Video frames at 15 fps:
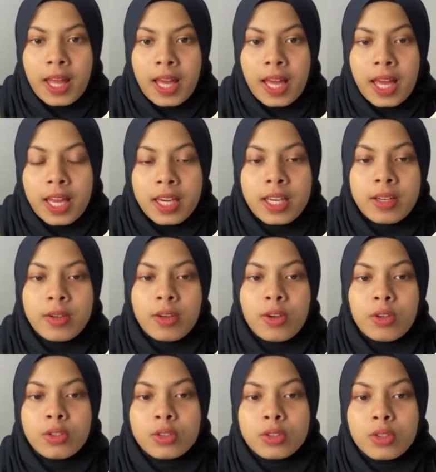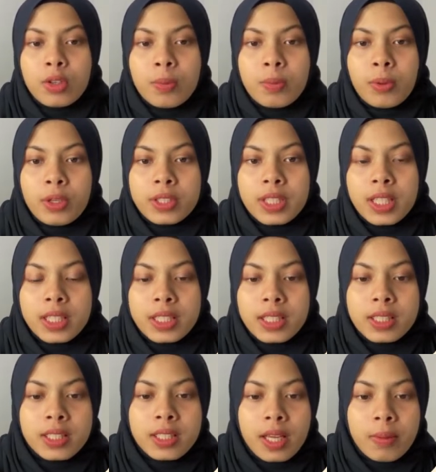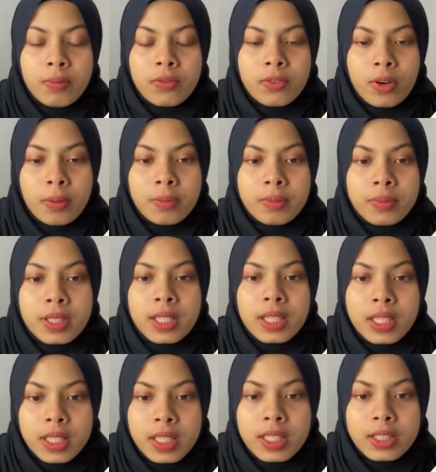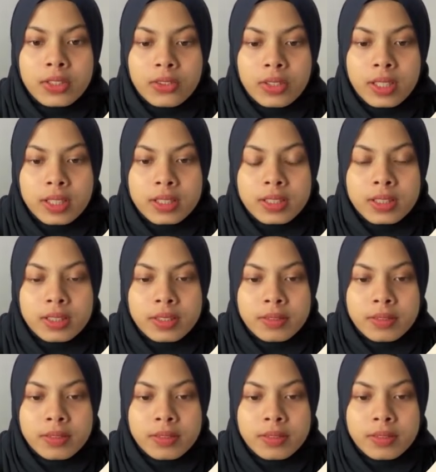and also protecting them from the injuries.